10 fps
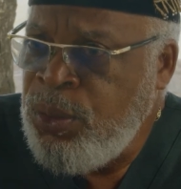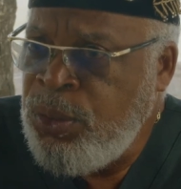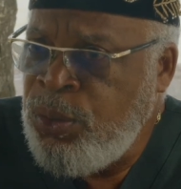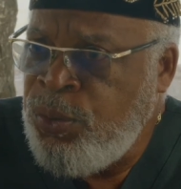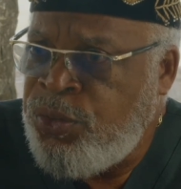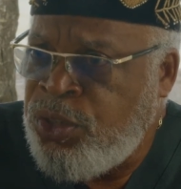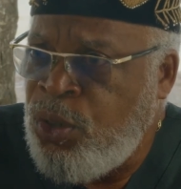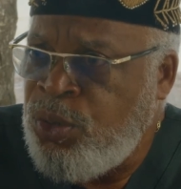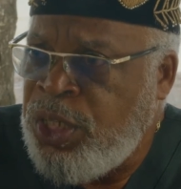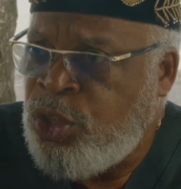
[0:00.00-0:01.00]
you've
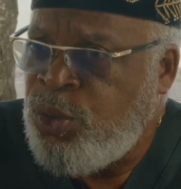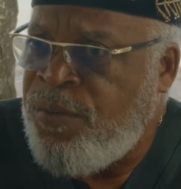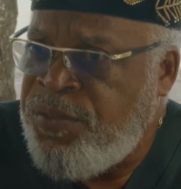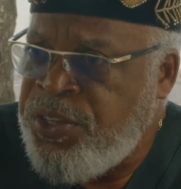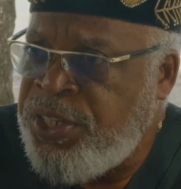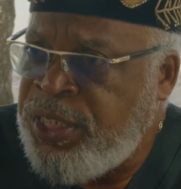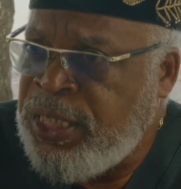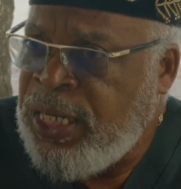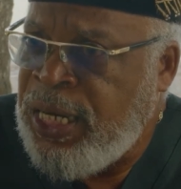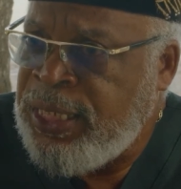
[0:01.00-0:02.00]
shown that you have visited
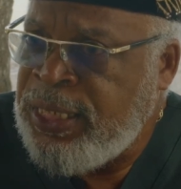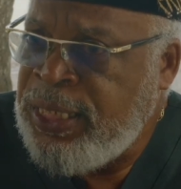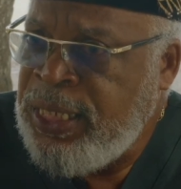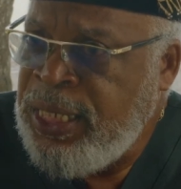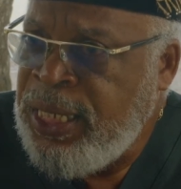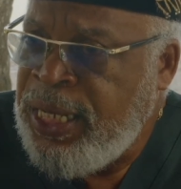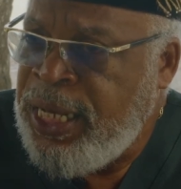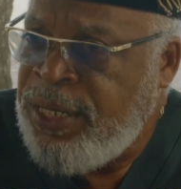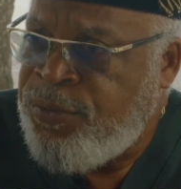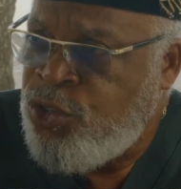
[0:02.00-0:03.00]
the Ghana,
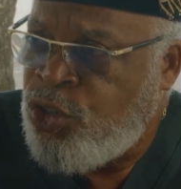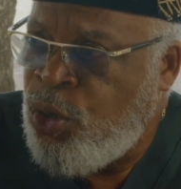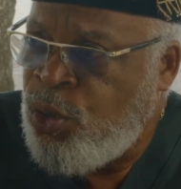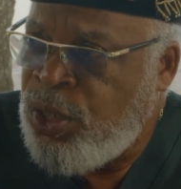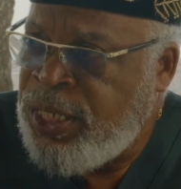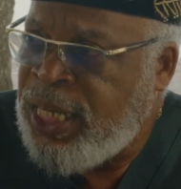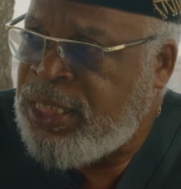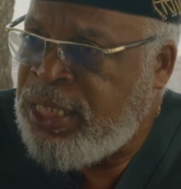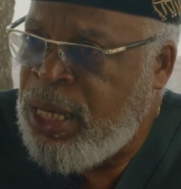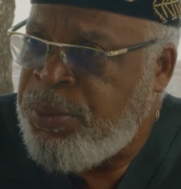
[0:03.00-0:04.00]
and if you show the
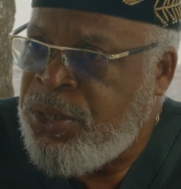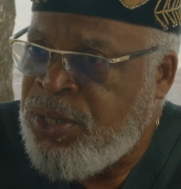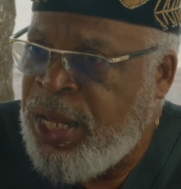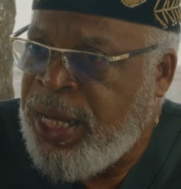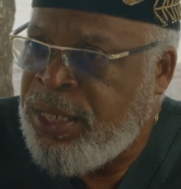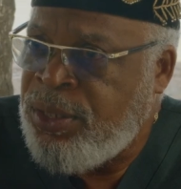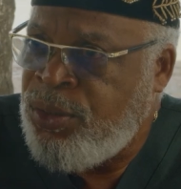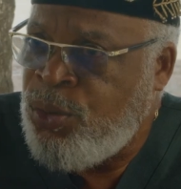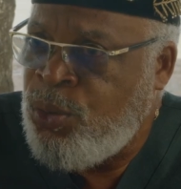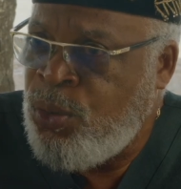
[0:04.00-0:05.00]
next step is like
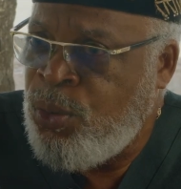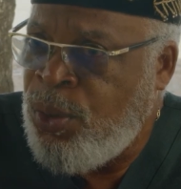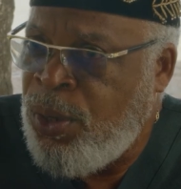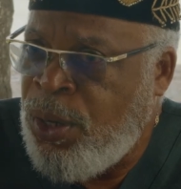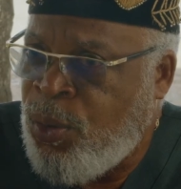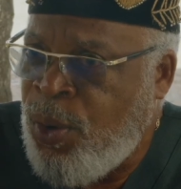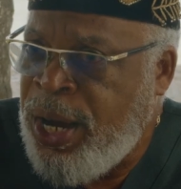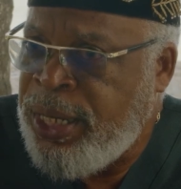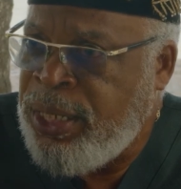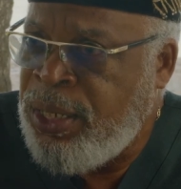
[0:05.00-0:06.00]
you
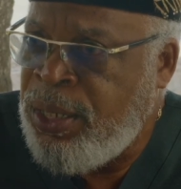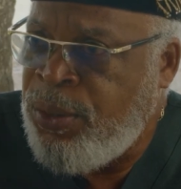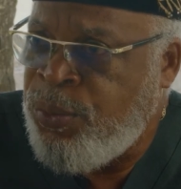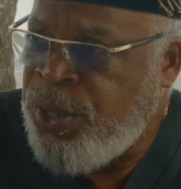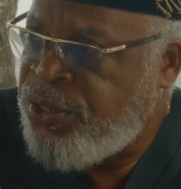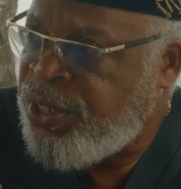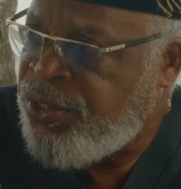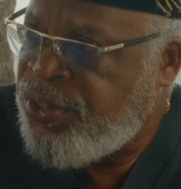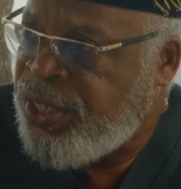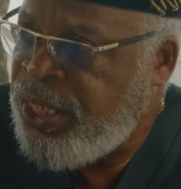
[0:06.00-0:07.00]
acquire
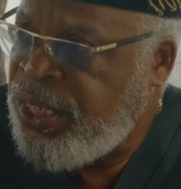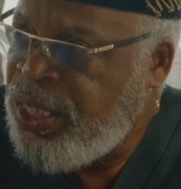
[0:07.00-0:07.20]
residency.